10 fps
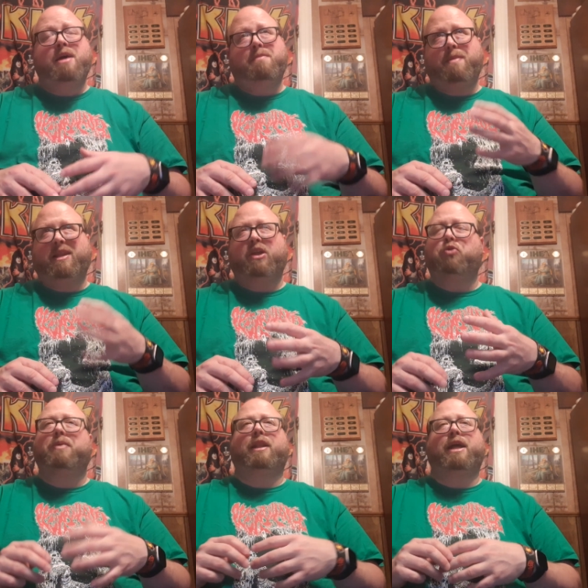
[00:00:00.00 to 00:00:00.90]
maybe a
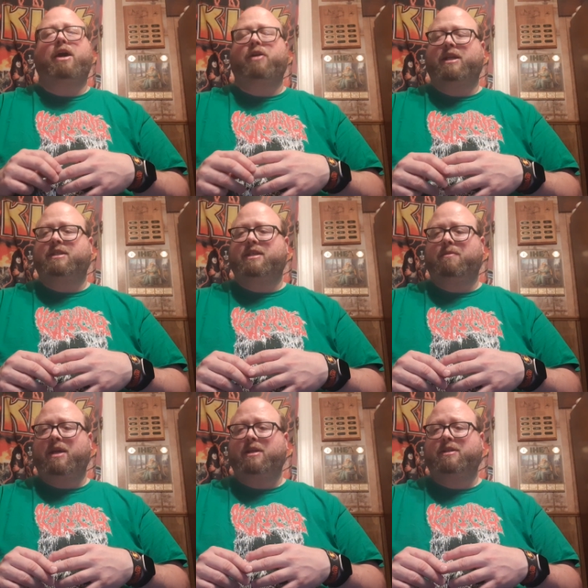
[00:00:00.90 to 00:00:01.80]
little bit later in
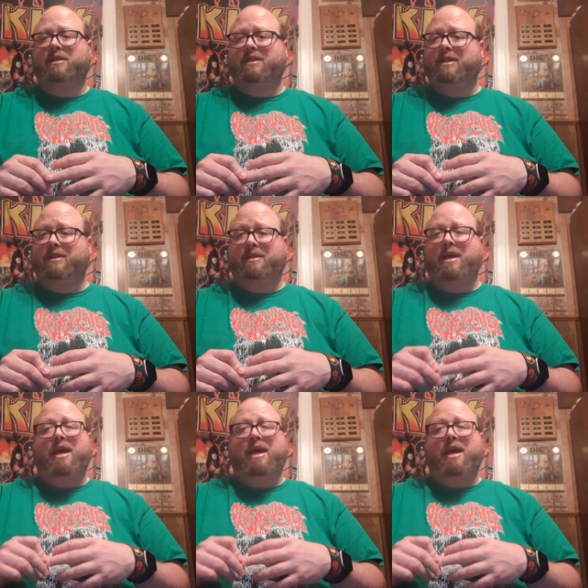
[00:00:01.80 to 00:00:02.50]
some instances